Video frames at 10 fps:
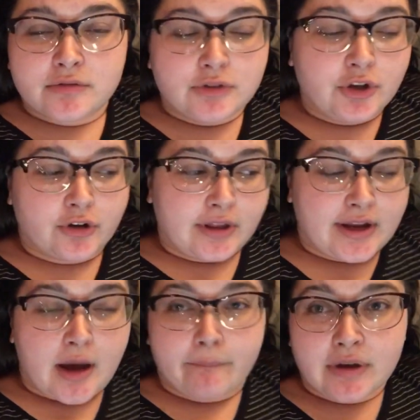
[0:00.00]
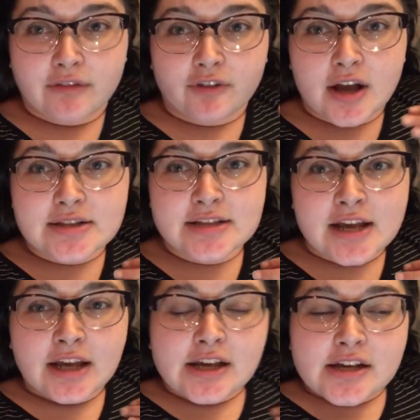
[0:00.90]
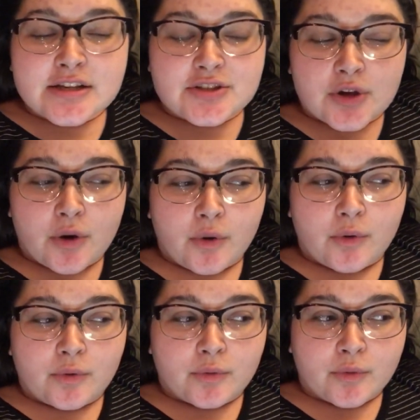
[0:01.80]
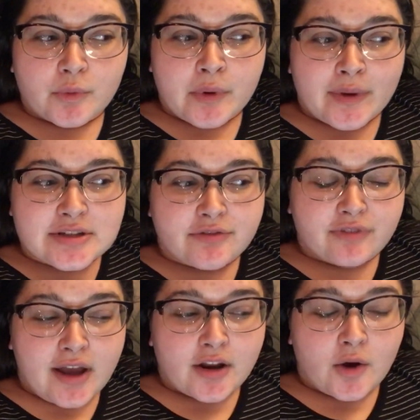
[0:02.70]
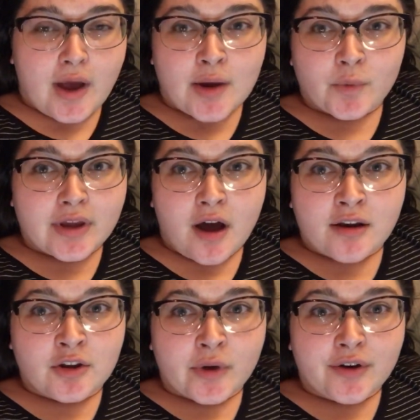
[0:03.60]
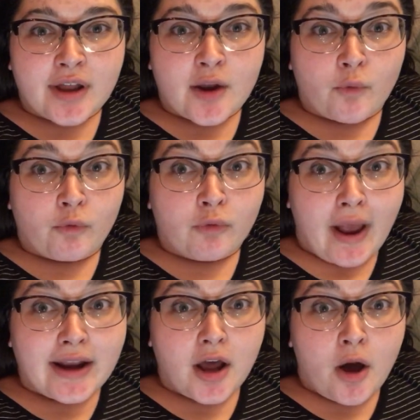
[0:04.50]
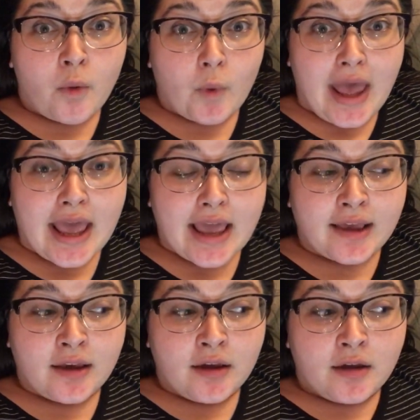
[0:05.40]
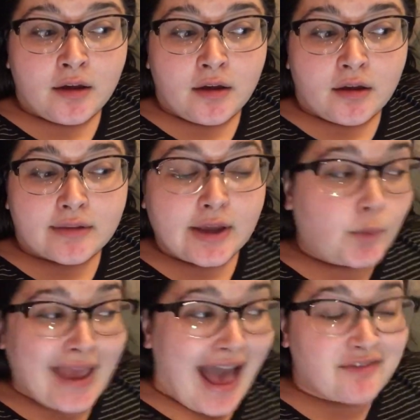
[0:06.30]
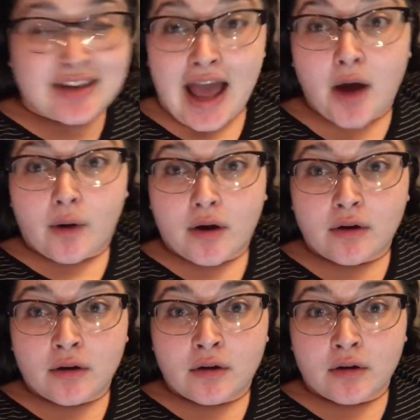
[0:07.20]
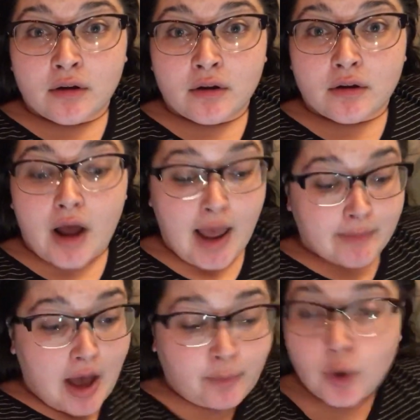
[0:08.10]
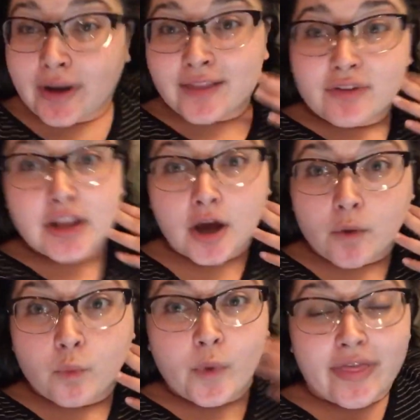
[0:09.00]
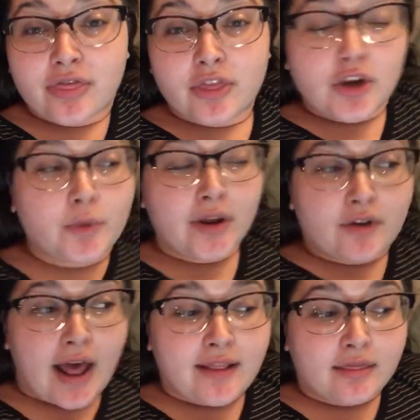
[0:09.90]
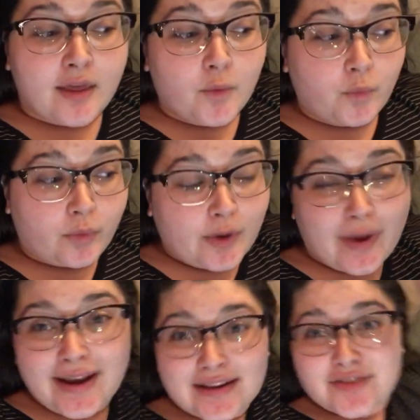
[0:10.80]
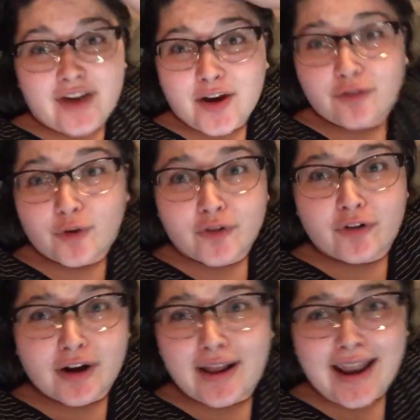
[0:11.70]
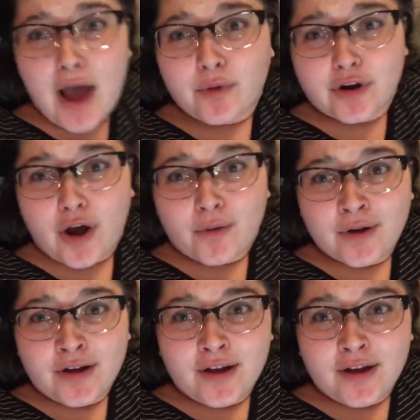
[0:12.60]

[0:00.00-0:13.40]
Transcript: your like, company for us. So we went to Fido, and we got new internet right away. Like, we have it now. I'm uploading the video with the new internet that we went into Fido for for an hour ago.